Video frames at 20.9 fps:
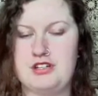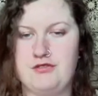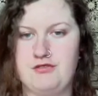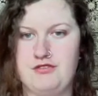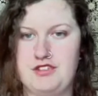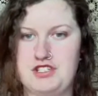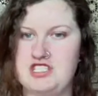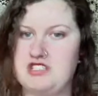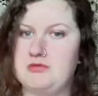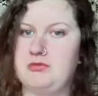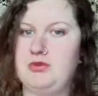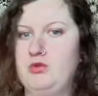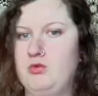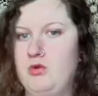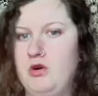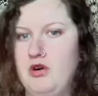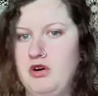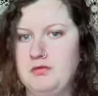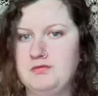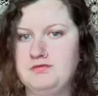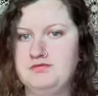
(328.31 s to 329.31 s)
Invisible
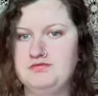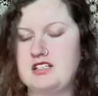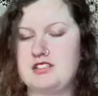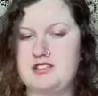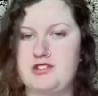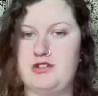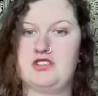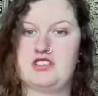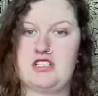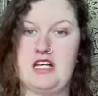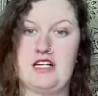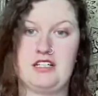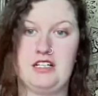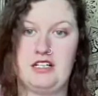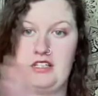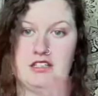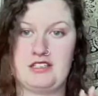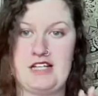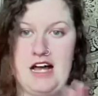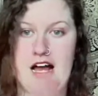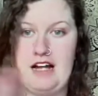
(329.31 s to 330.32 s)
Wall. And so it was like a
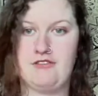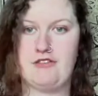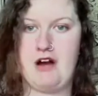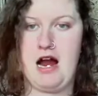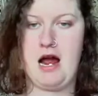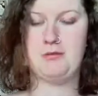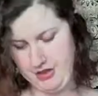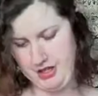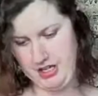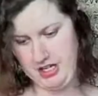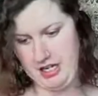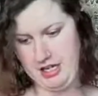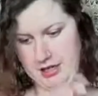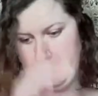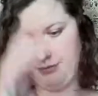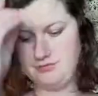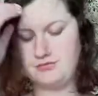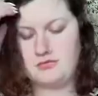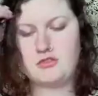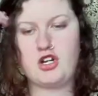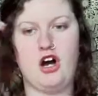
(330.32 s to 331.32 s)
glad wrap
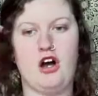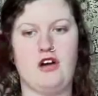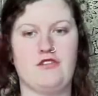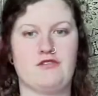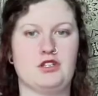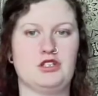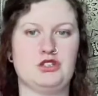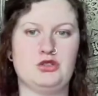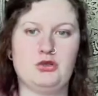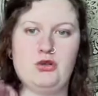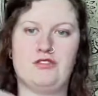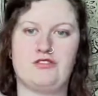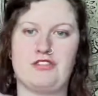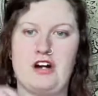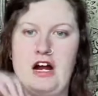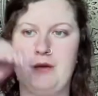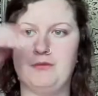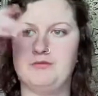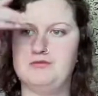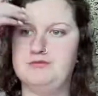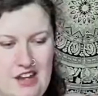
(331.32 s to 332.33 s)
thingy over a
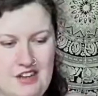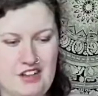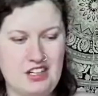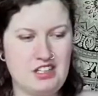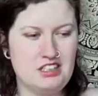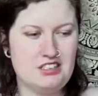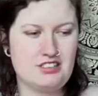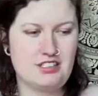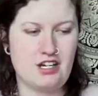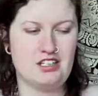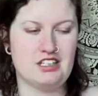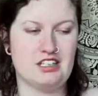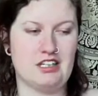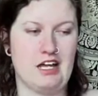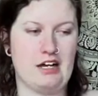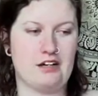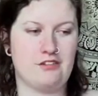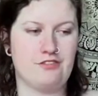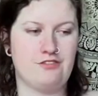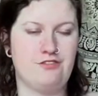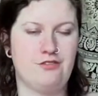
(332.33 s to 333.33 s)
doorframe. I think there's only
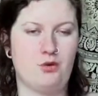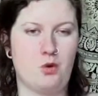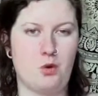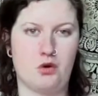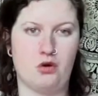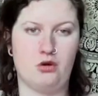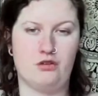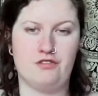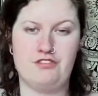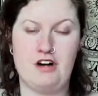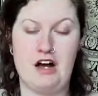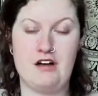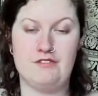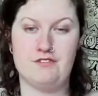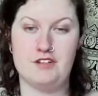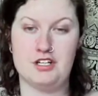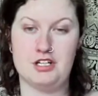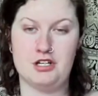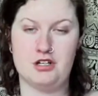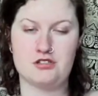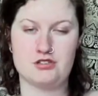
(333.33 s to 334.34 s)
like 4 or 5
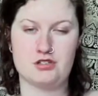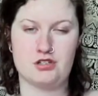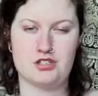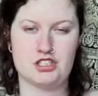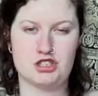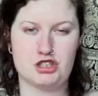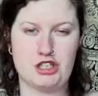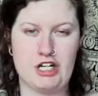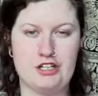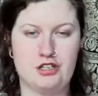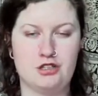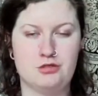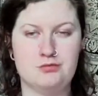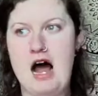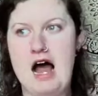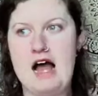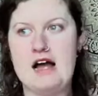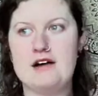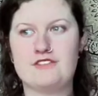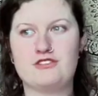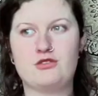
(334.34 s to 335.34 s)
videos on the channel.
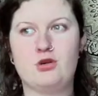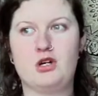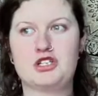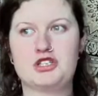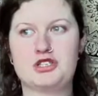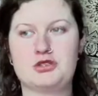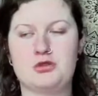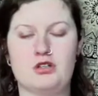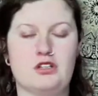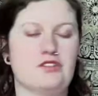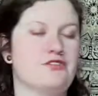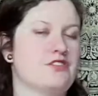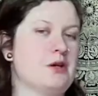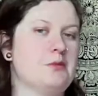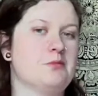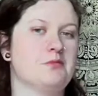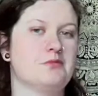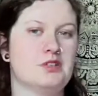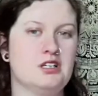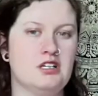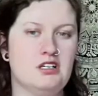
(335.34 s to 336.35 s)
I have watched all of
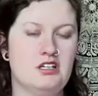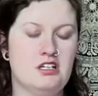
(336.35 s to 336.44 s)
them